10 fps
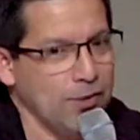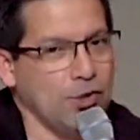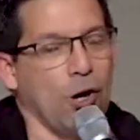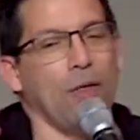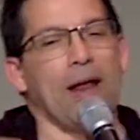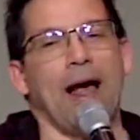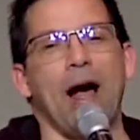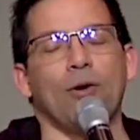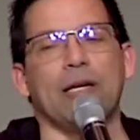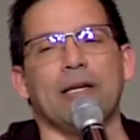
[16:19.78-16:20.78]
So that
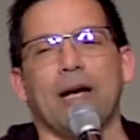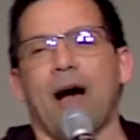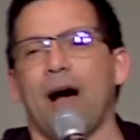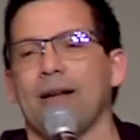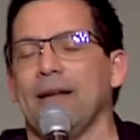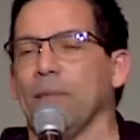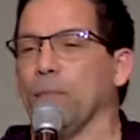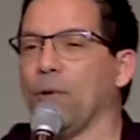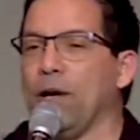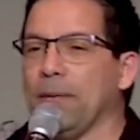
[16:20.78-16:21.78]
how can God
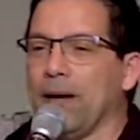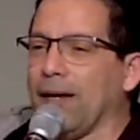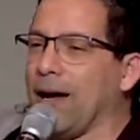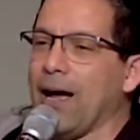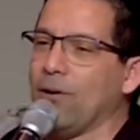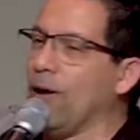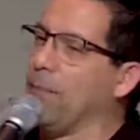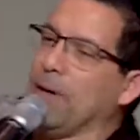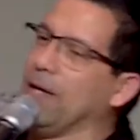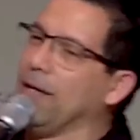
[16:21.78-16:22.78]
bring, God don't
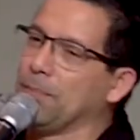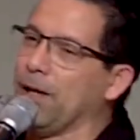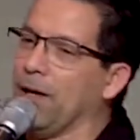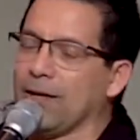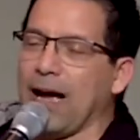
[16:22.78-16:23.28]
have money up there.